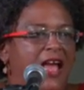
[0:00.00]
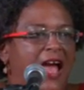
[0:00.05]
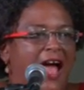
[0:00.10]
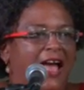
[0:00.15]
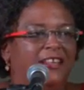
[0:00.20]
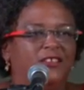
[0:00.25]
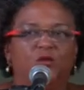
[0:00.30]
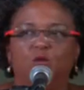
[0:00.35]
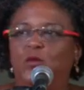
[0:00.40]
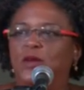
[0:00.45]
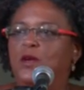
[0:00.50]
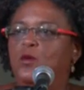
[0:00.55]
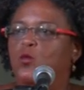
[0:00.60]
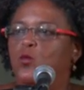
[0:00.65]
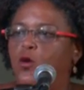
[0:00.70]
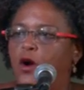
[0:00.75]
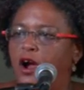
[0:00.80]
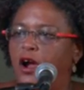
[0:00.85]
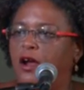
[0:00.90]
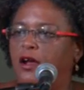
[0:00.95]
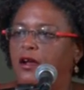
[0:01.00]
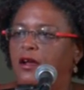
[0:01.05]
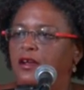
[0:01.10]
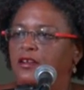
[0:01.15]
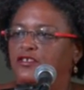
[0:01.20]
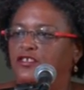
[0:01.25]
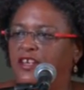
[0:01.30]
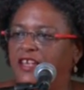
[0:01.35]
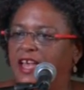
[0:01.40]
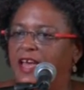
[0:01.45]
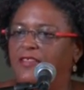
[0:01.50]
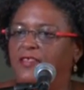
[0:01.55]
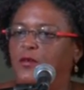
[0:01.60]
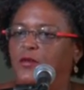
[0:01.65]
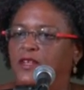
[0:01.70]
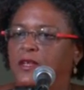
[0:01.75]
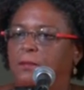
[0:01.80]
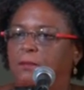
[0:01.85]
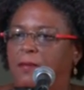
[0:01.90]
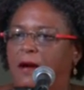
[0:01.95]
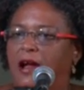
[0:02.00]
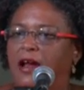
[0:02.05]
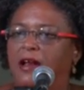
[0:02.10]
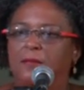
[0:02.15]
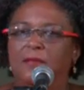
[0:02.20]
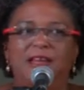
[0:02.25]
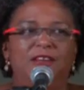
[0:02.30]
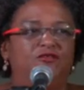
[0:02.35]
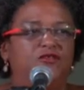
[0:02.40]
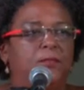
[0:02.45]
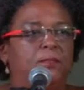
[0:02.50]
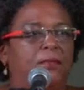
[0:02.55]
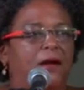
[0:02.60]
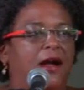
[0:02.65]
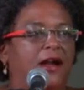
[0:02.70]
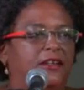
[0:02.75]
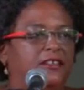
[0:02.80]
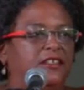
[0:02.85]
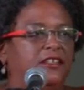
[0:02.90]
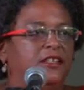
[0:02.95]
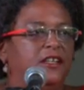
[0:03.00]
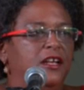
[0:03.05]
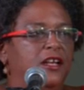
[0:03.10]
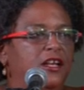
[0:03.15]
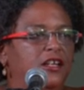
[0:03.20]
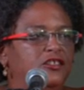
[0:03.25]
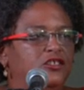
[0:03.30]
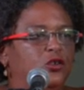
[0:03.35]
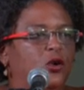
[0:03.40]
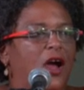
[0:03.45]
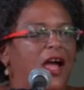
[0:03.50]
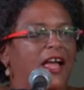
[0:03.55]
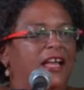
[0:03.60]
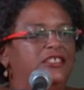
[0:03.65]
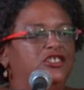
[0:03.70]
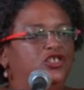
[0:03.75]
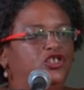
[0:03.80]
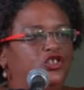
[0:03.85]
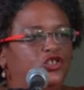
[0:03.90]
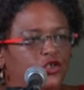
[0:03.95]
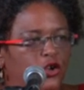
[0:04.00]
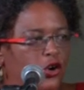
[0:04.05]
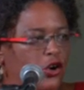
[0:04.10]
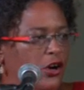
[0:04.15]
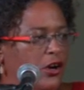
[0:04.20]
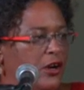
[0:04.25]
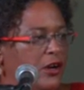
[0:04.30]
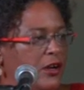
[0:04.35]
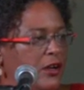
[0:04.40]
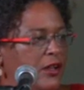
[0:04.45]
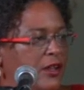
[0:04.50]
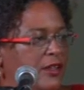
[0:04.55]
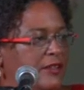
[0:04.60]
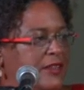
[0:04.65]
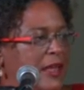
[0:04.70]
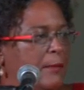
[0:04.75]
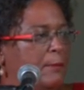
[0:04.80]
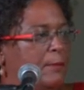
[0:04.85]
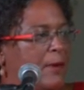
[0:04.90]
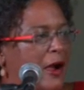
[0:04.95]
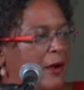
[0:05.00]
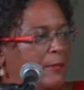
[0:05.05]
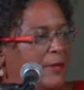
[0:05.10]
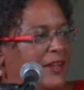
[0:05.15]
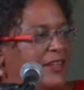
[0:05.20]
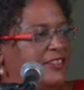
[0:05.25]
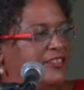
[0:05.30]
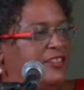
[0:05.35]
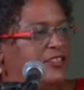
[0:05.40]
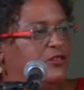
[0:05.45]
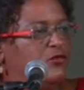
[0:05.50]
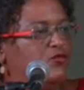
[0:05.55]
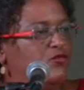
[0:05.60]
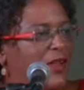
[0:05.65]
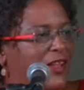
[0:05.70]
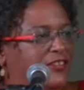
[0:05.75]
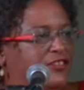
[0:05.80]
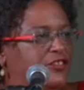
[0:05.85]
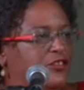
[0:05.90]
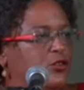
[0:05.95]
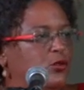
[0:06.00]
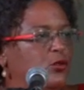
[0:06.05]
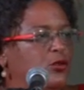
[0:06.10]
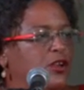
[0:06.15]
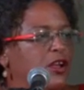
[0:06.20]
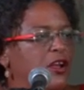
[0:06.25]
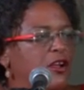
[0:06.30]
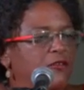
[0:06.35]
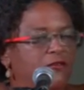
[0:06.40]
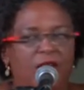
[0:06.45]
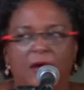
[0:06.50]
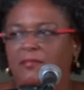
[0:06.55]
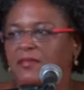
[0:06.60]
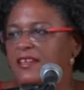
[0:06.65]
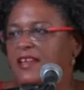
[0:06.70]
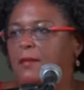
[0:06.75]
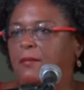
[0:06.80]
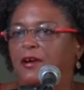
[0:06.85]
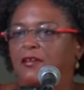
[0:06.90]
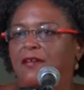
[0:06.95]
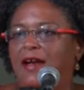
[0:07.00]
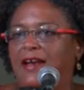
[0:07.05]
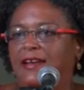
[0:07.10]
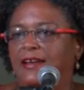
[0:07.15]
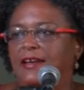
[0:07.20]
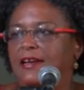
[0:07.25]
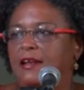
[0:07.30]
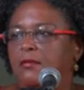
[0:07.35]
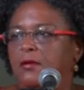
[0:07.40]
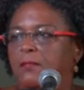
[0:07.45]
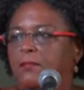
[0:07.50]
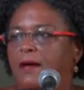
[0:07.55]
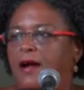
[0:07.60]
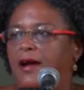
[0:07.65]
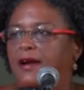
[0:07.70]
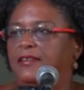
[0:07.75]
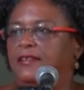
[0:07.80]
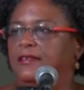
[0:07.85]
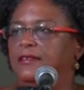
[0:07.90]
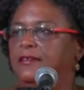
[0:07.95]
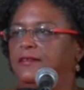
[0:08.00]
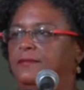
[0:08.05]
as we work together with the parliamentary party to ensure that Barbados is rescued from the Democratic Labour Party.